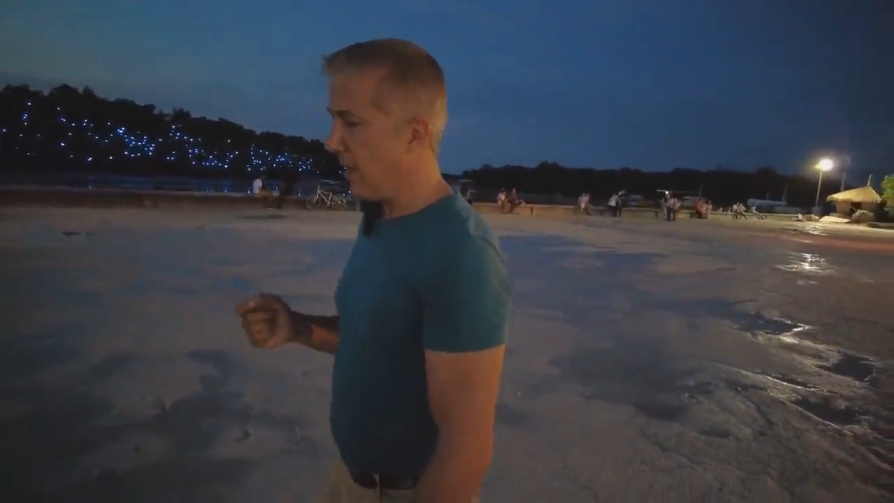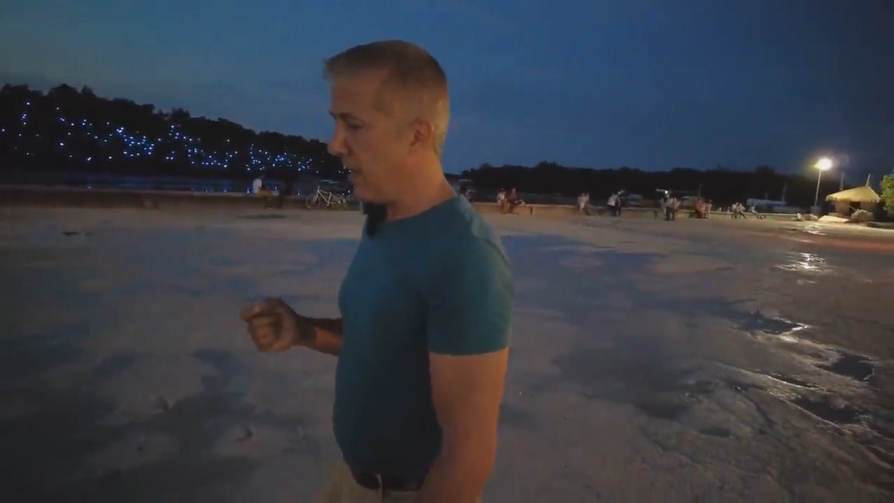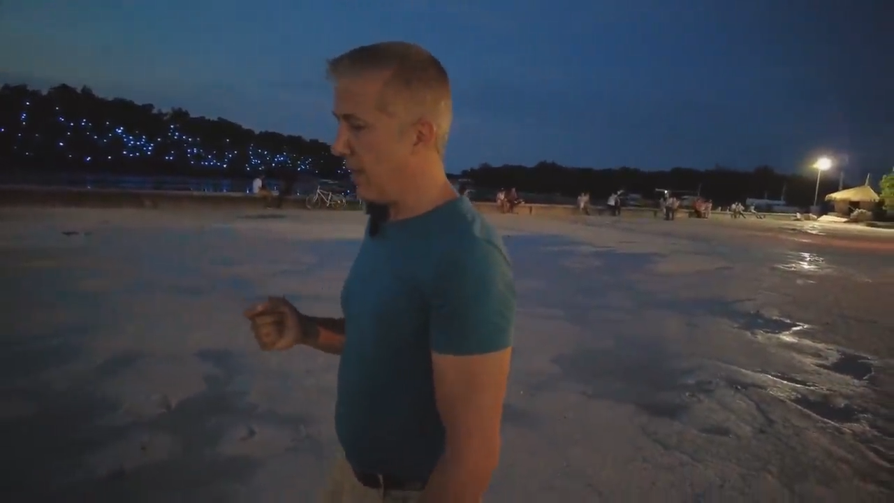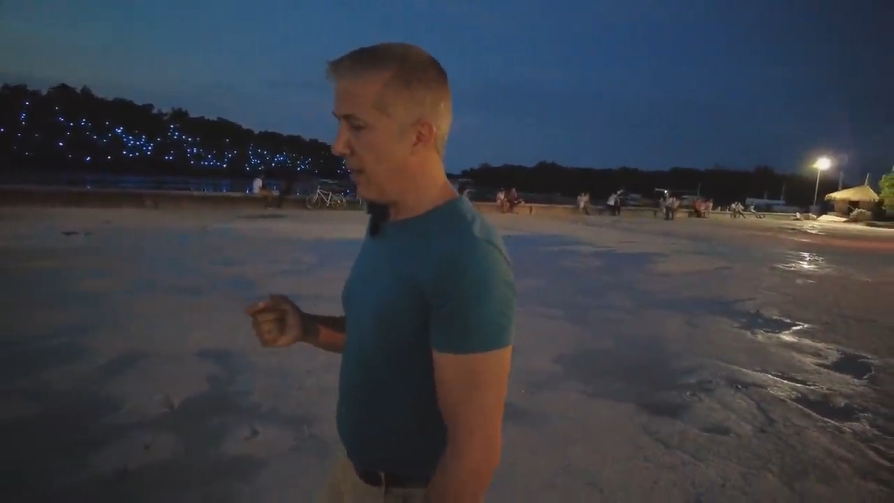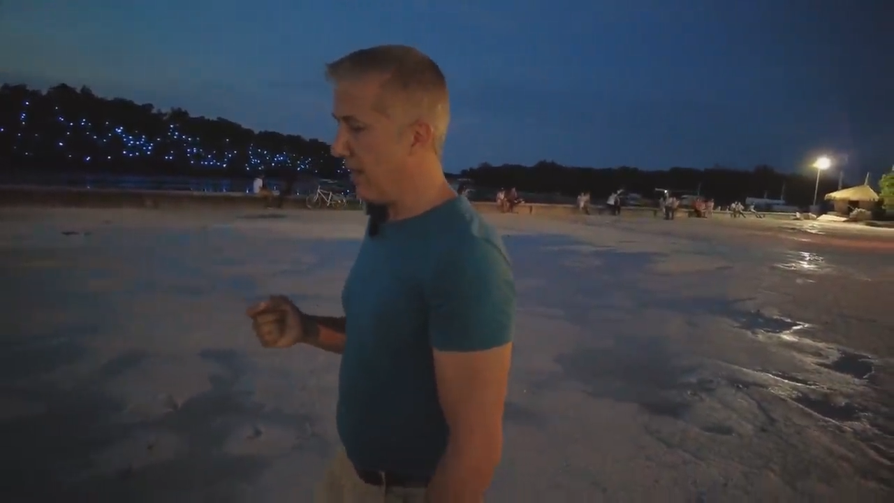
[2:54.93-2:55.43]

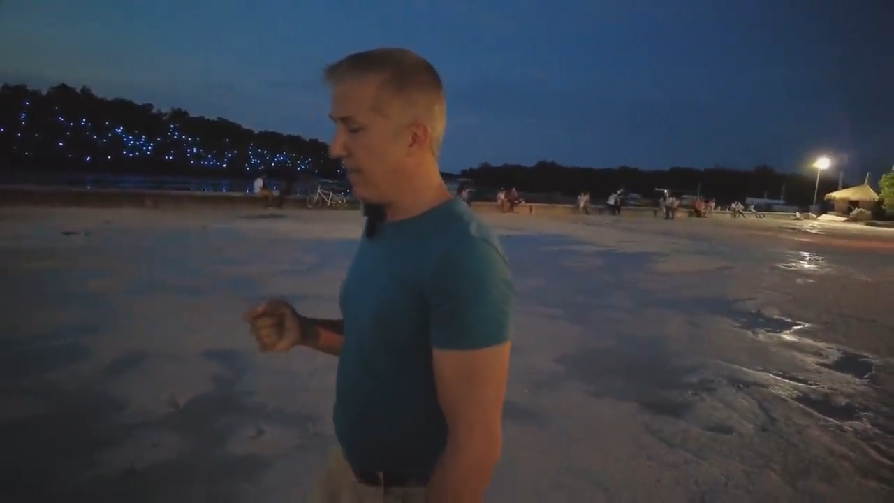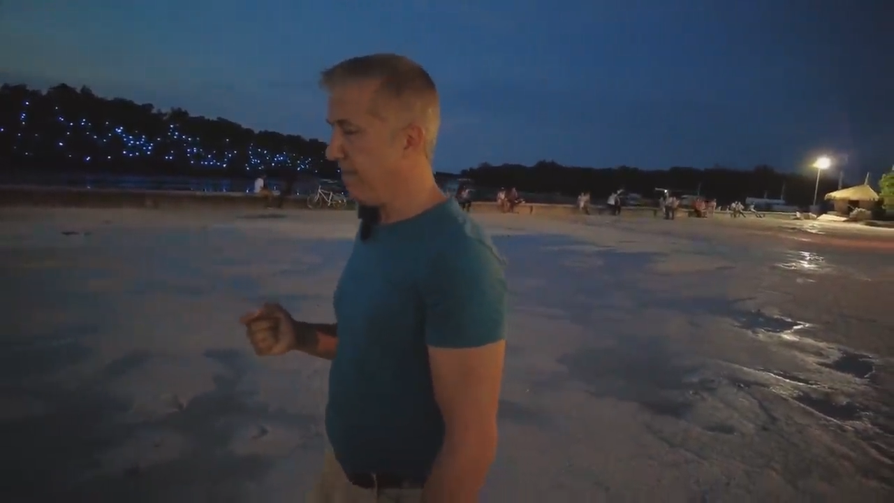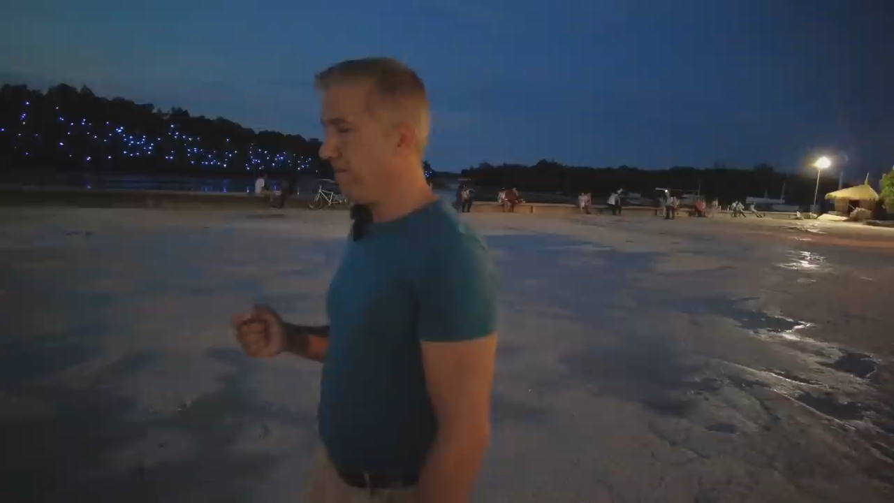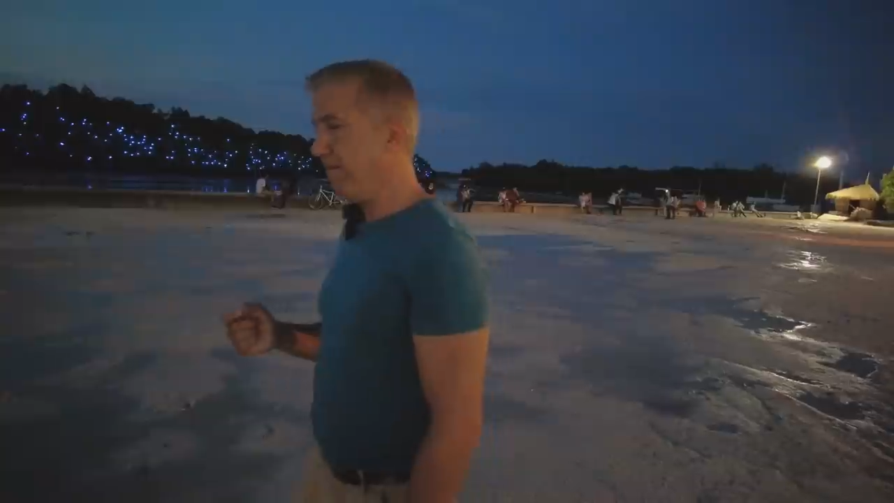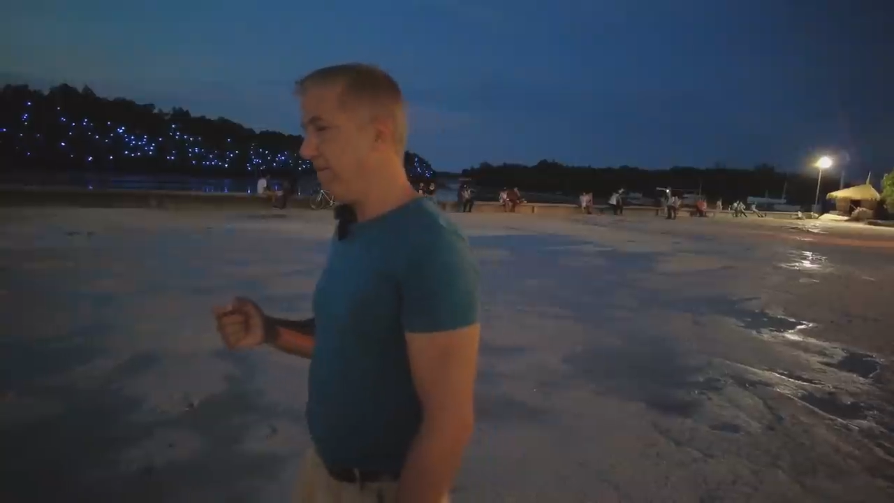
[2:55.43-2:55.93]

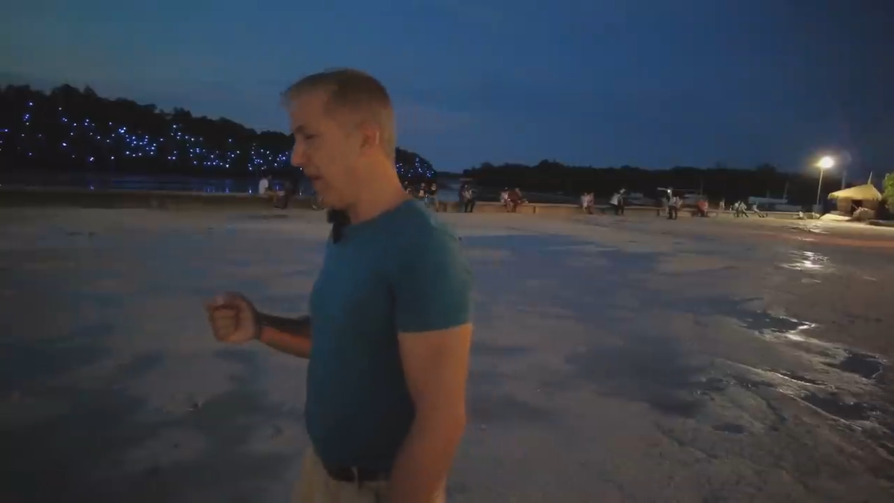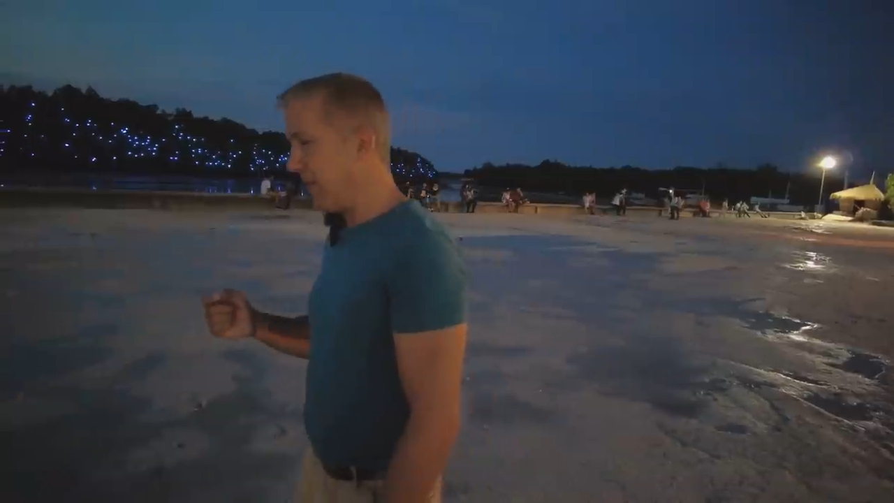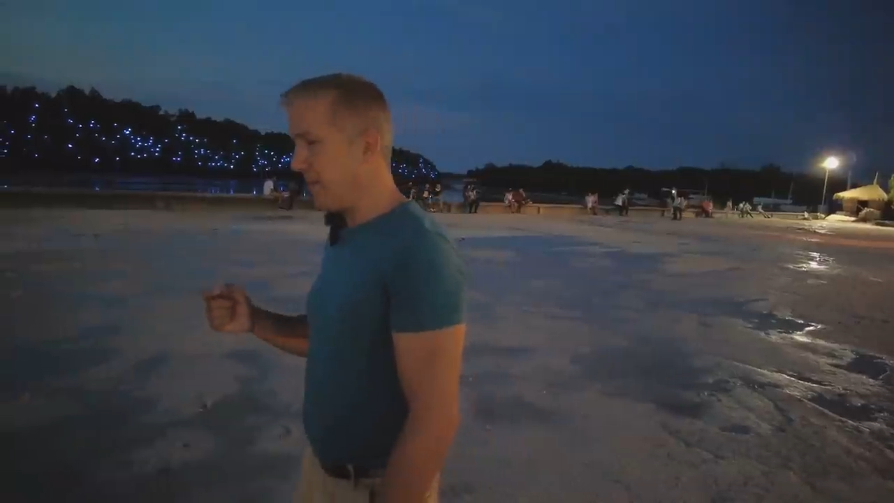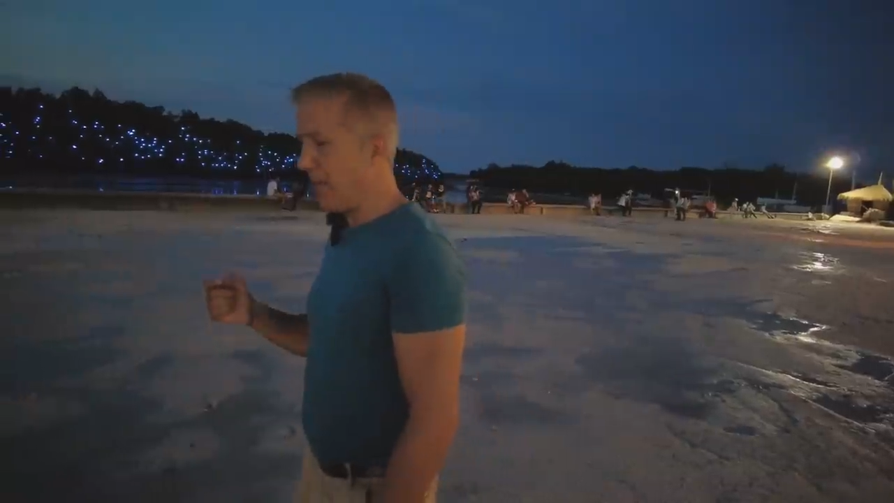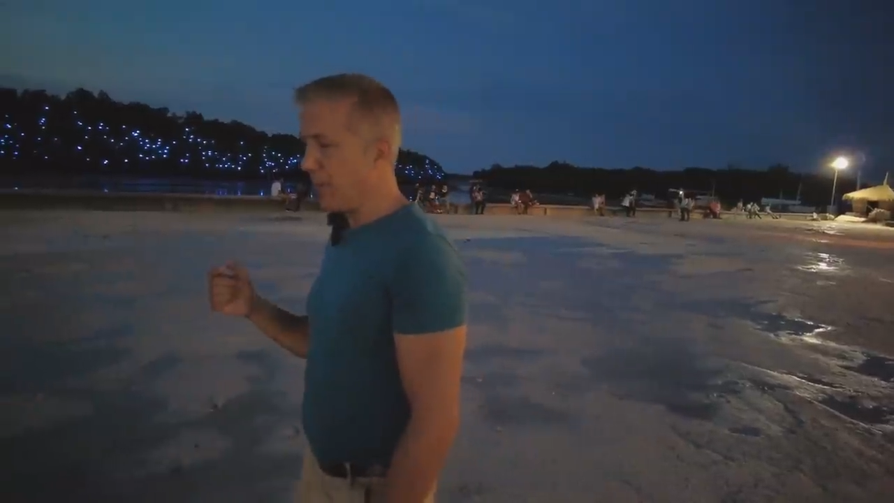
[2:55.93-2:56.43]
That's an